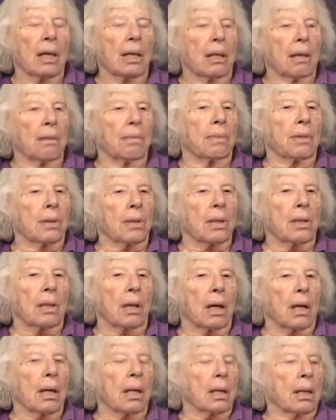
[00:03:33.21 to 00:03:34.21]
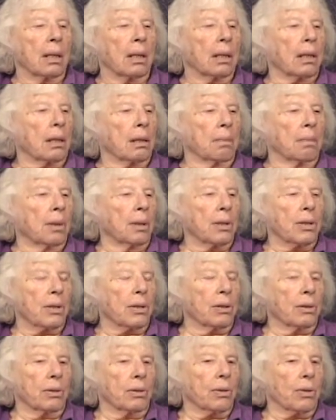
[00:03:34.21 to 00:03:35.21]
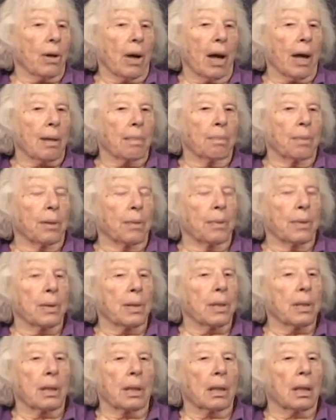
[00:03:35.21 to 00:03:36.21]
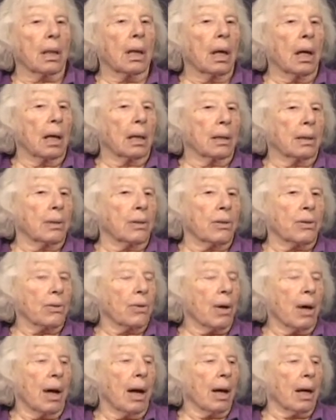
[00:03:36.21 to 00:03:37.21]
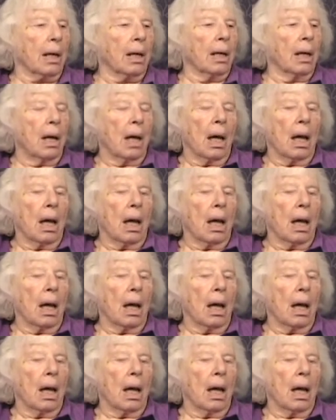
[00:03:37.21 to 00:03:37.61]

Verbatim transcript: that was not in the commercial track but was in the college track.